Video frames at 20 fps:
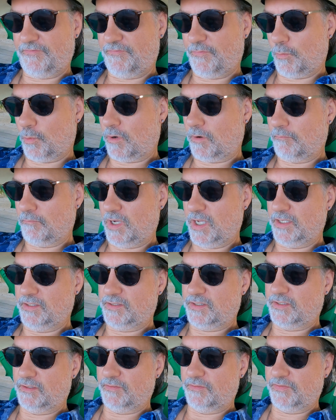4
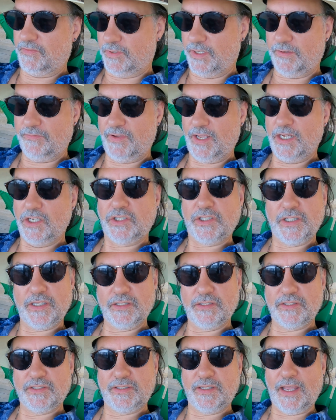months of
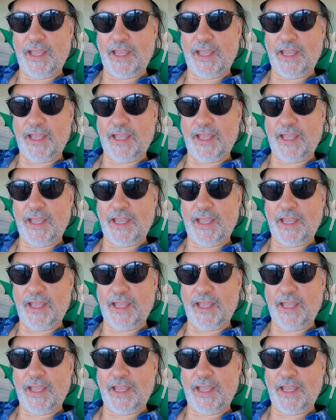renovations,